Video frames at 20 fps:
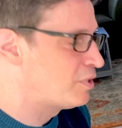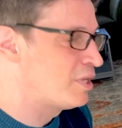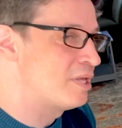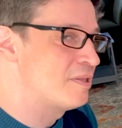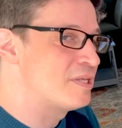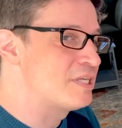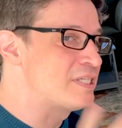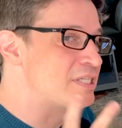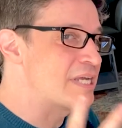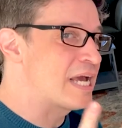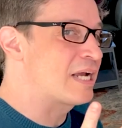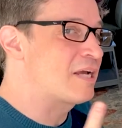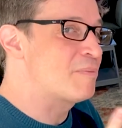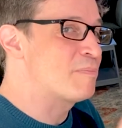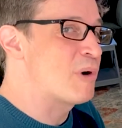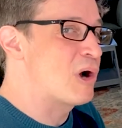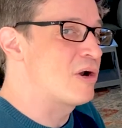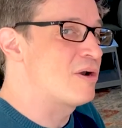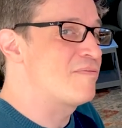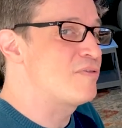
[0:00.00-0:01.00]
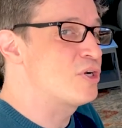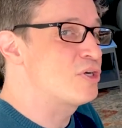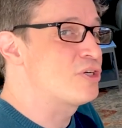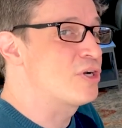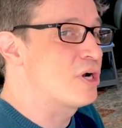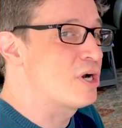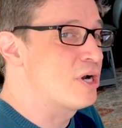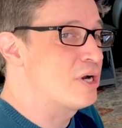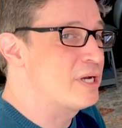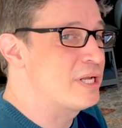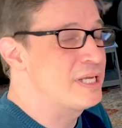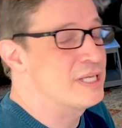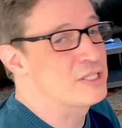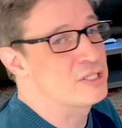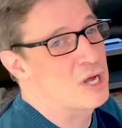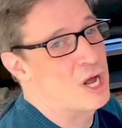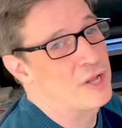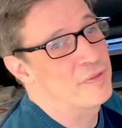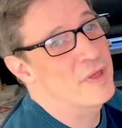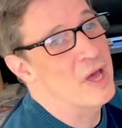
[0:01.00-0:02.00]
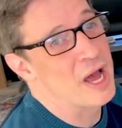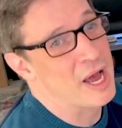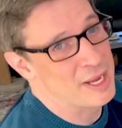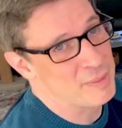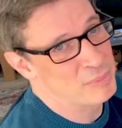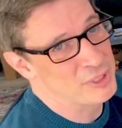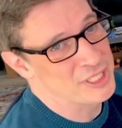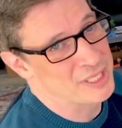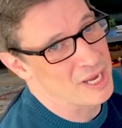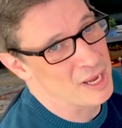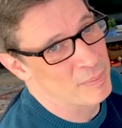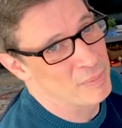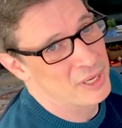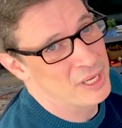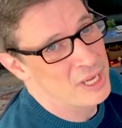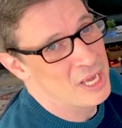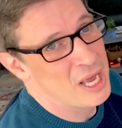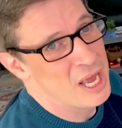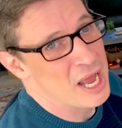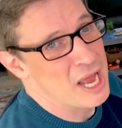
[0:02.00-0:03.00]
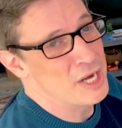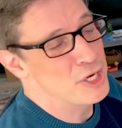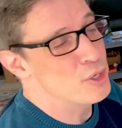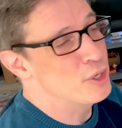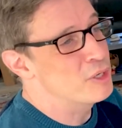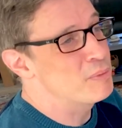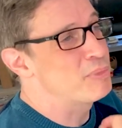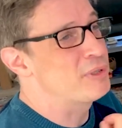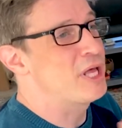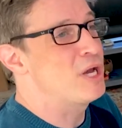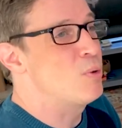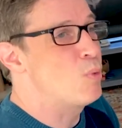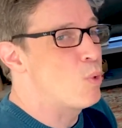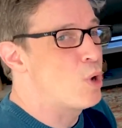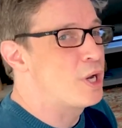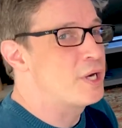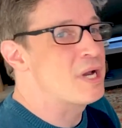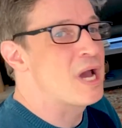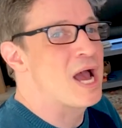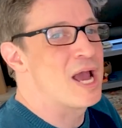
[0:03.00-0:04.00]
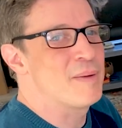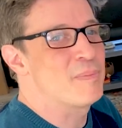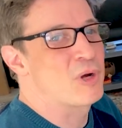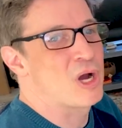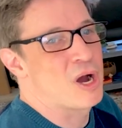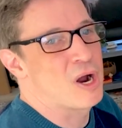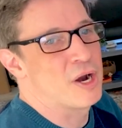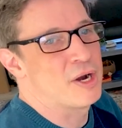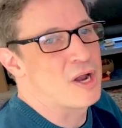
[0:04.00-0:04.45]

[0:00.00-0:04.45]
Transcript: The second part of your turn is called the hype step, and you can play one hype card